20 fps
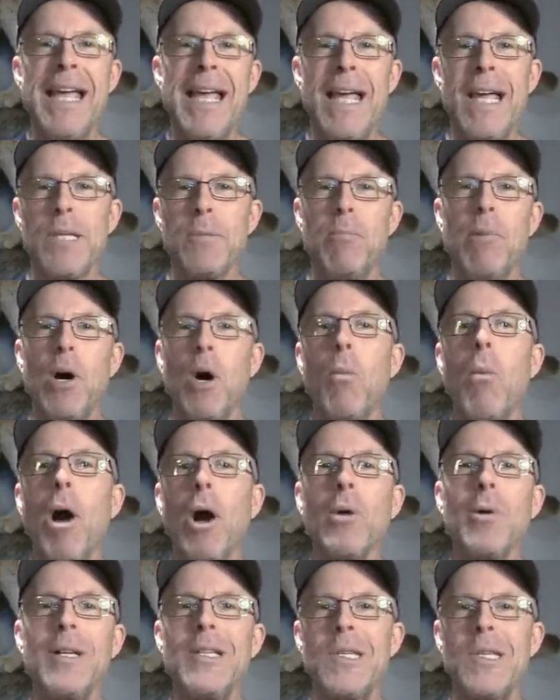As
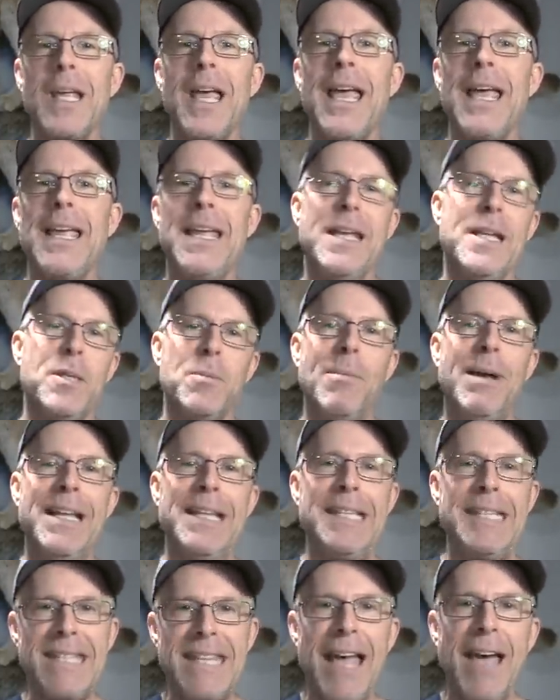Bomar would say, it's my
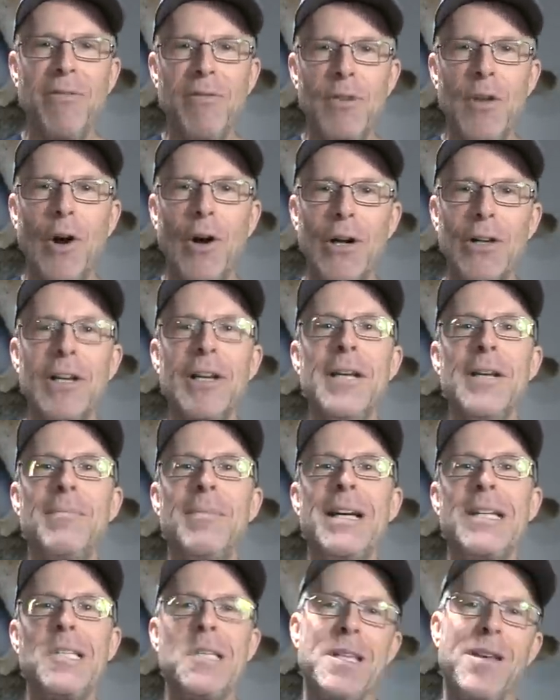death dart,
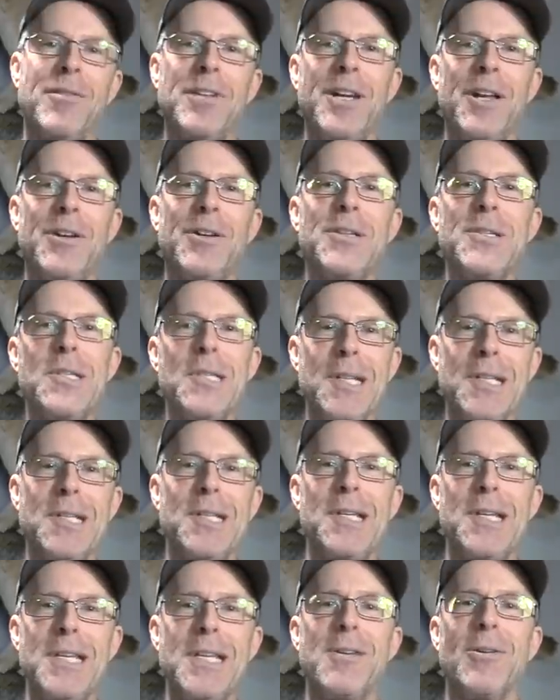my
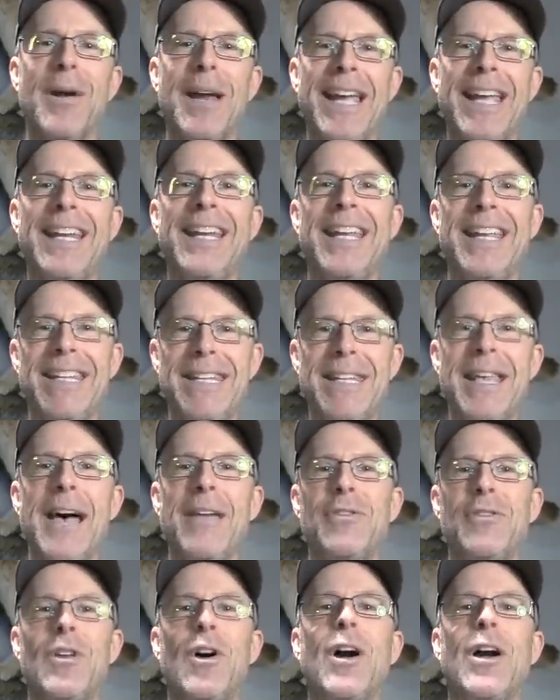760 grain
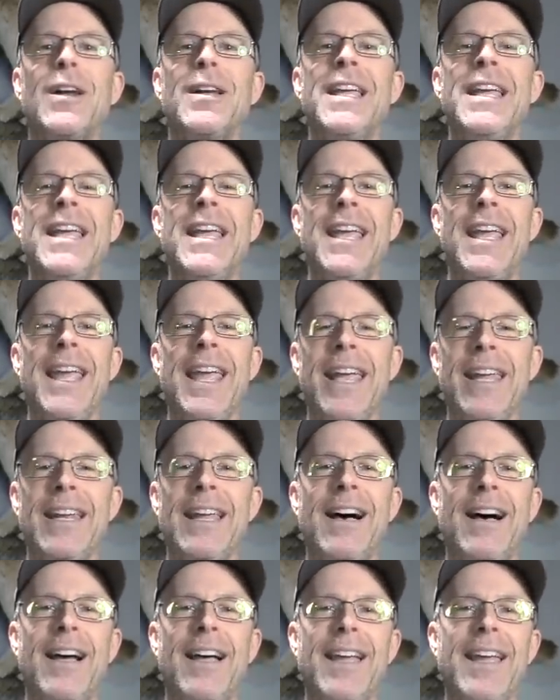death dart.
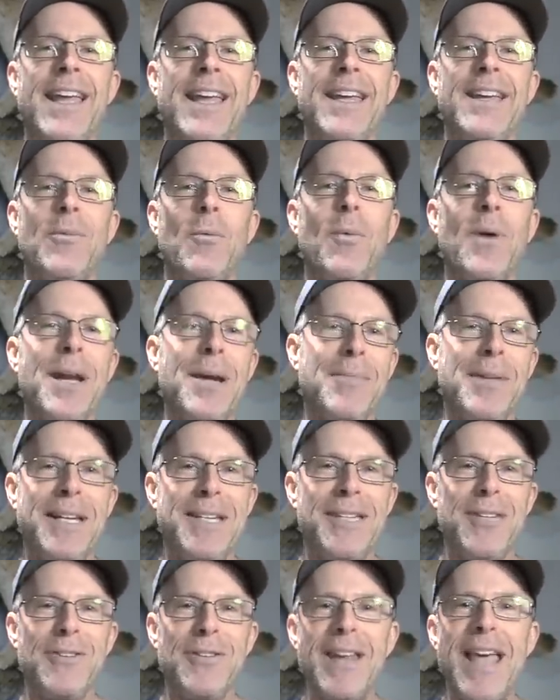And what I'm gonna
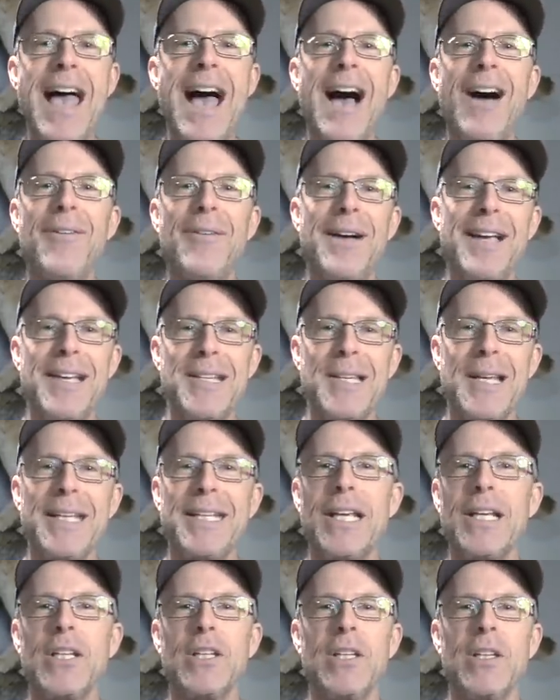do now, as I
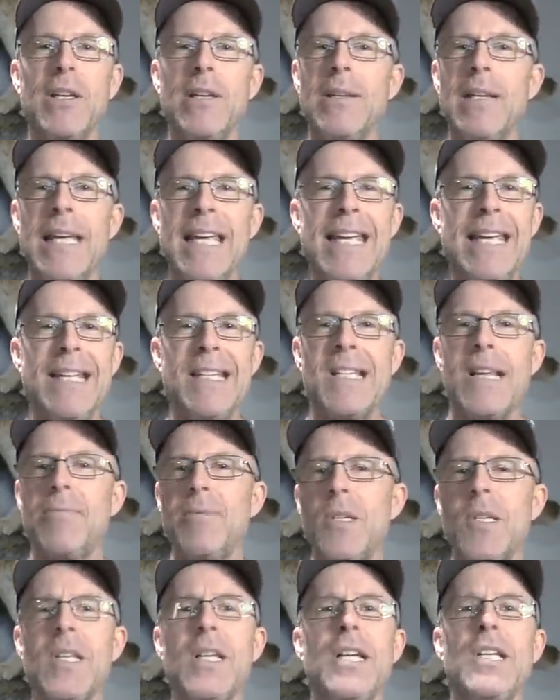conclude, is I'm
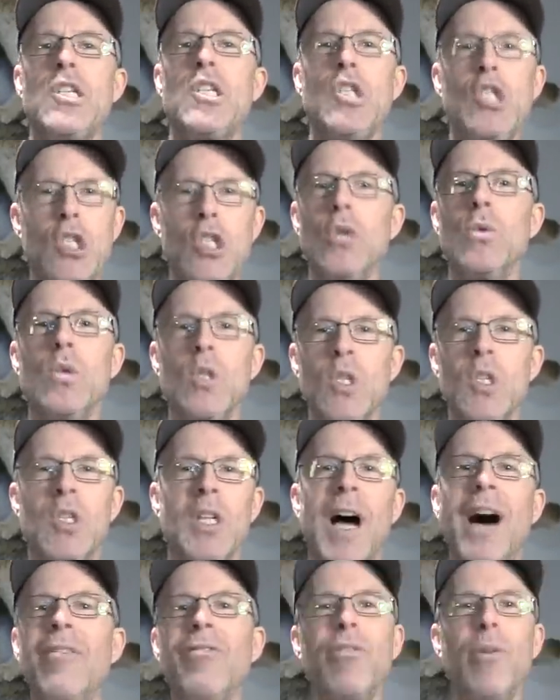just gonna shoot
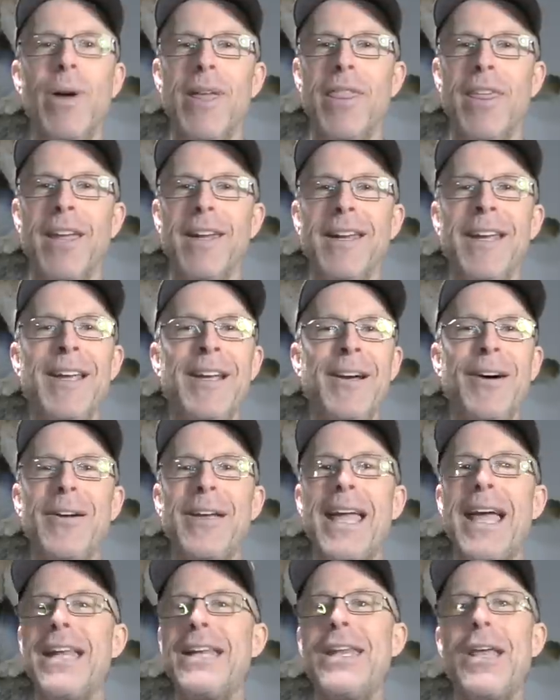stuff with it.
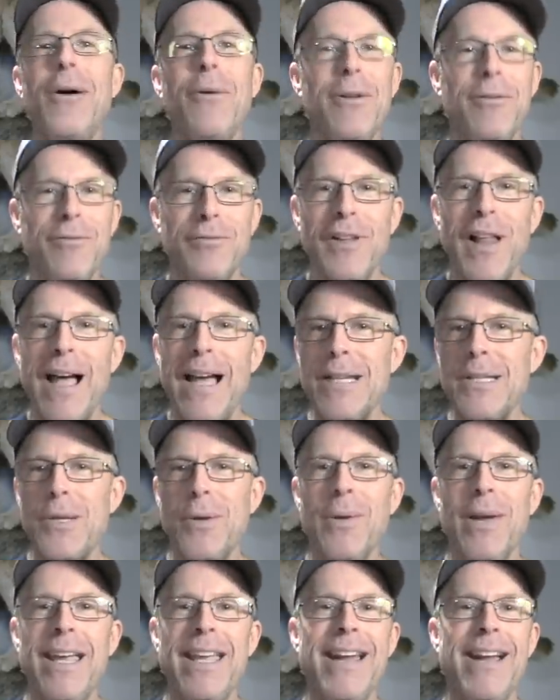Okay, I know it flies
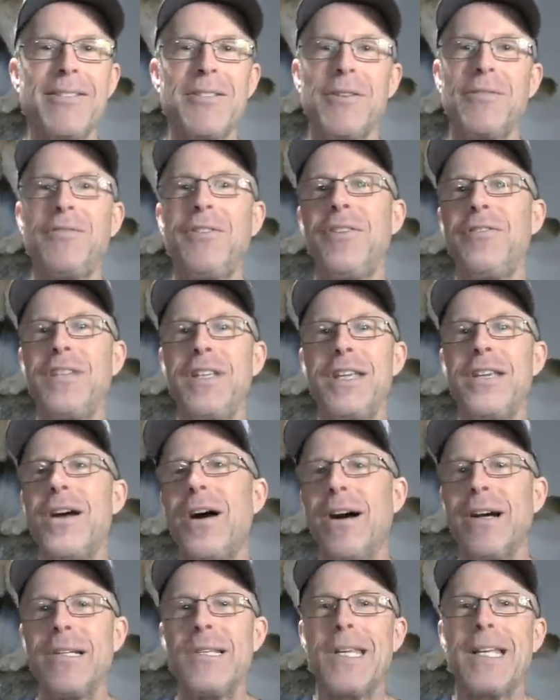great out to 50
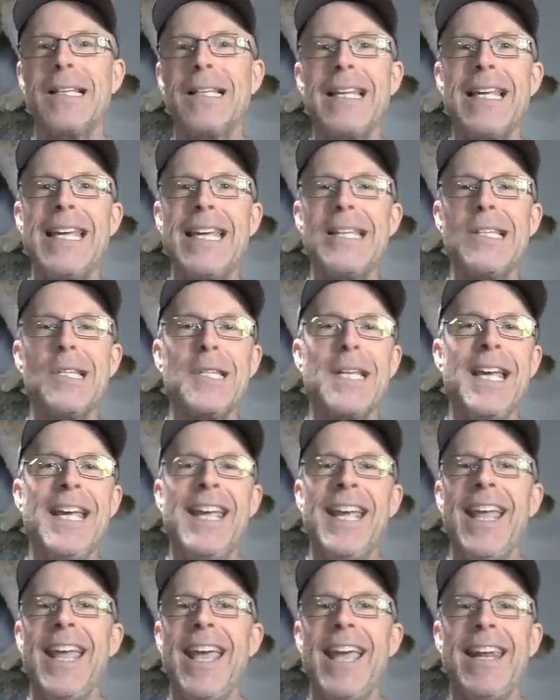yards at least,
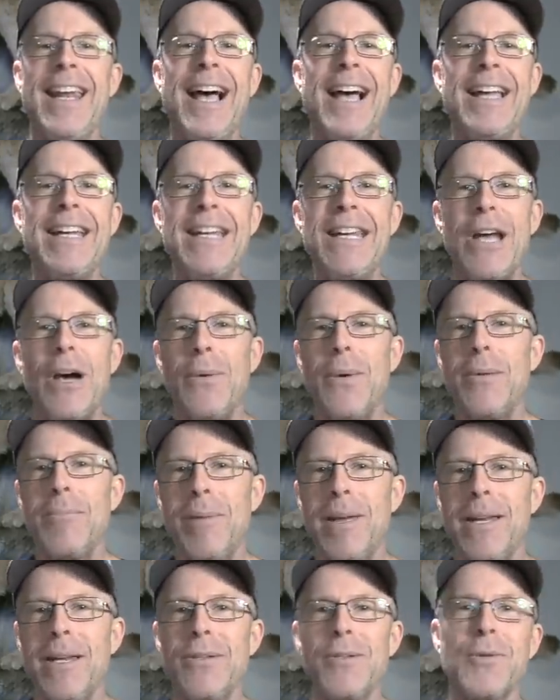and I know it
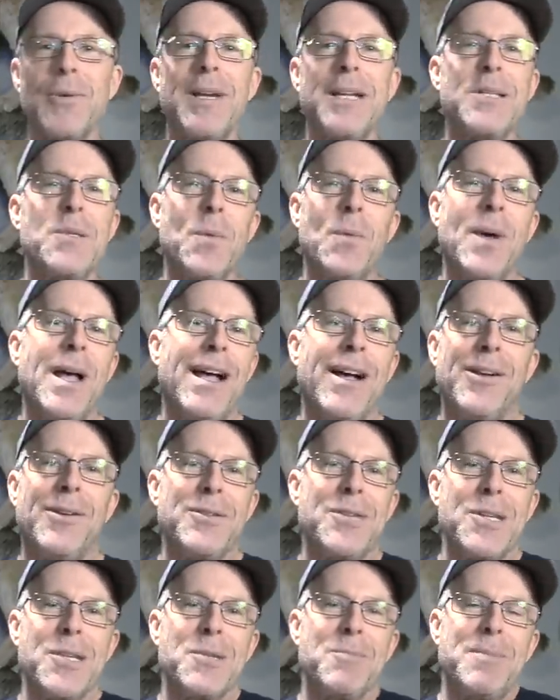penetrates well
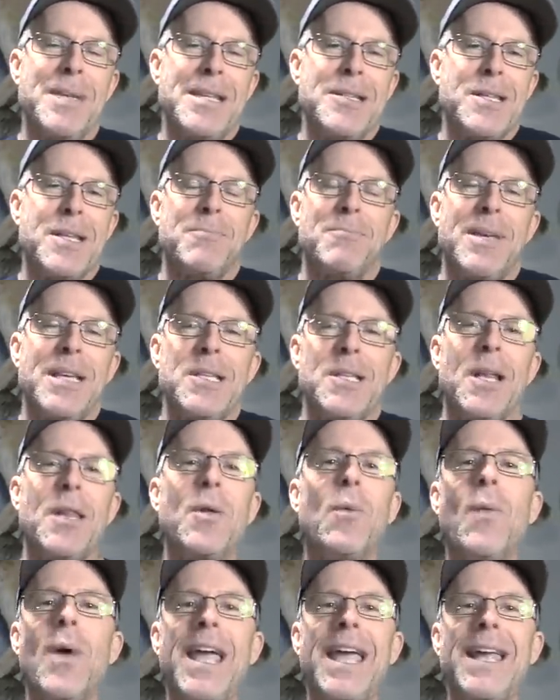just based on
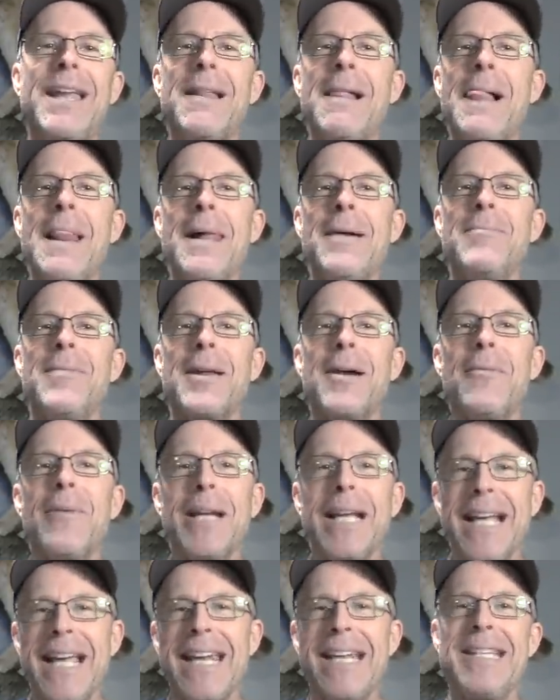the weight, but I
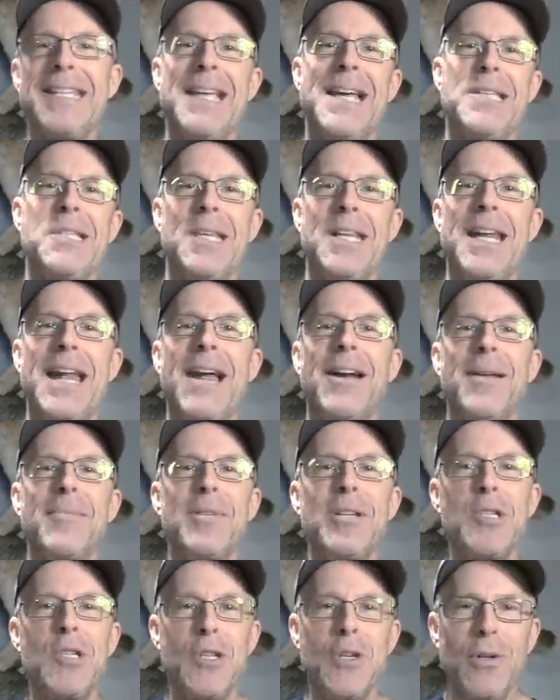wanna kinda test it out. I'm
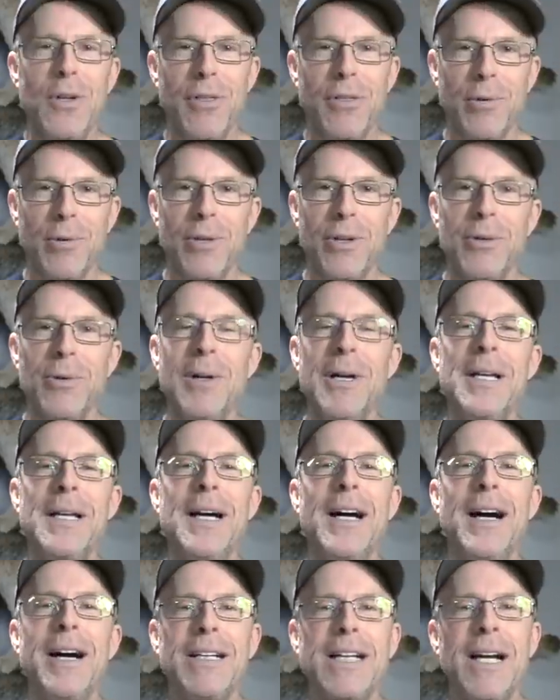gonna shoot it through
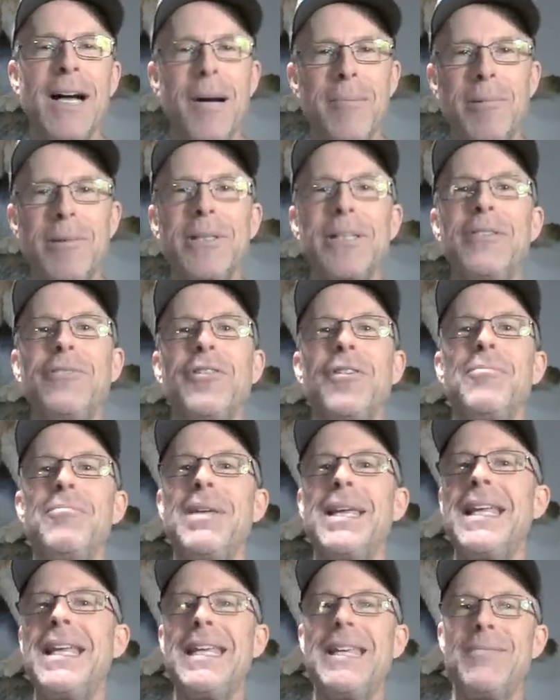a couple different
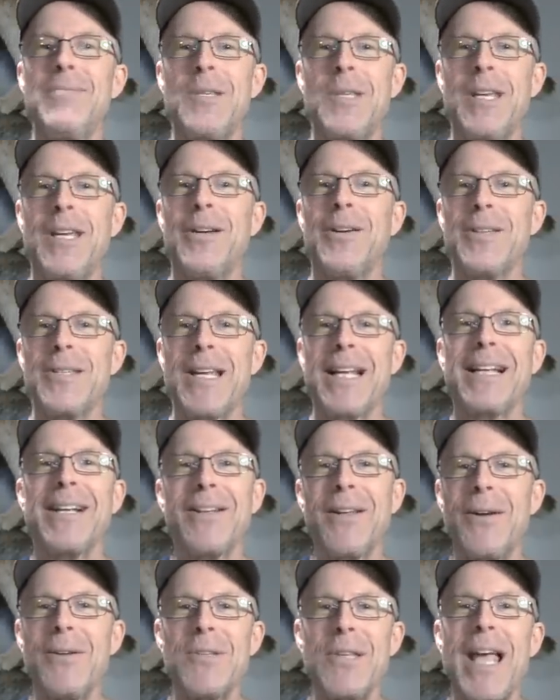mediums here as I
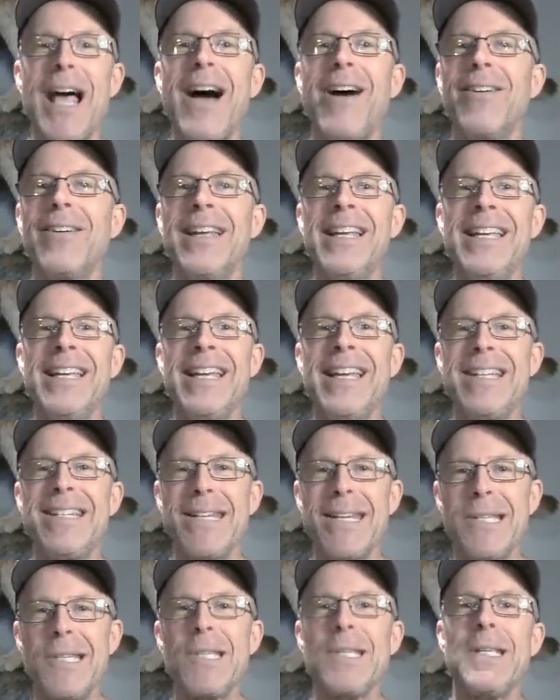close out and
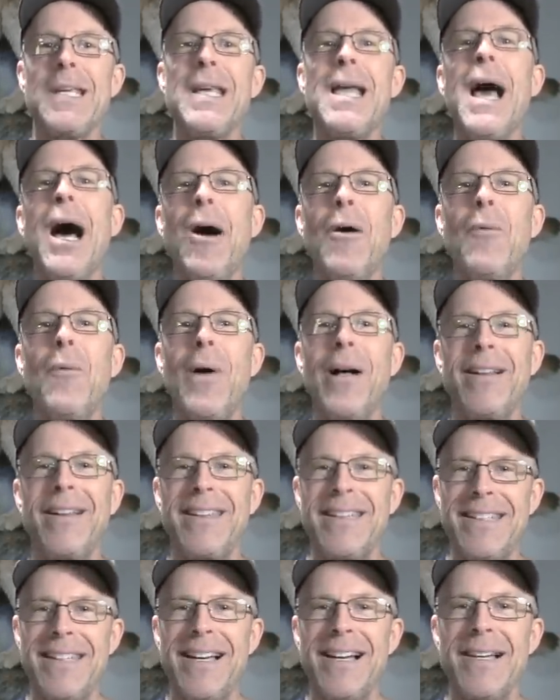just see how well
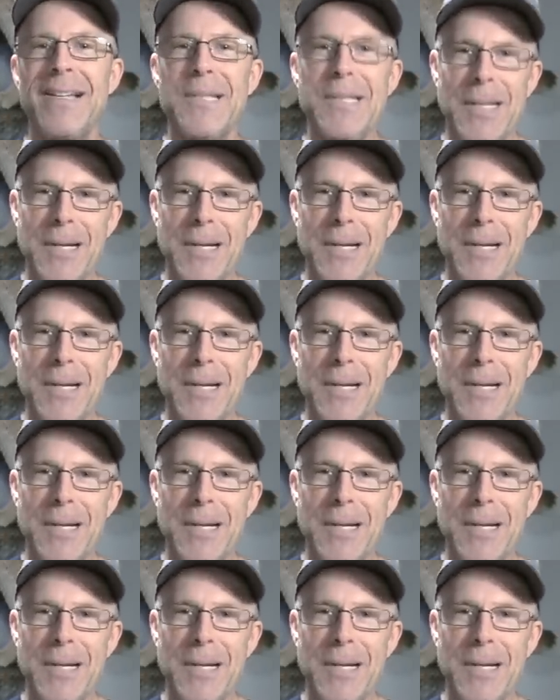it does.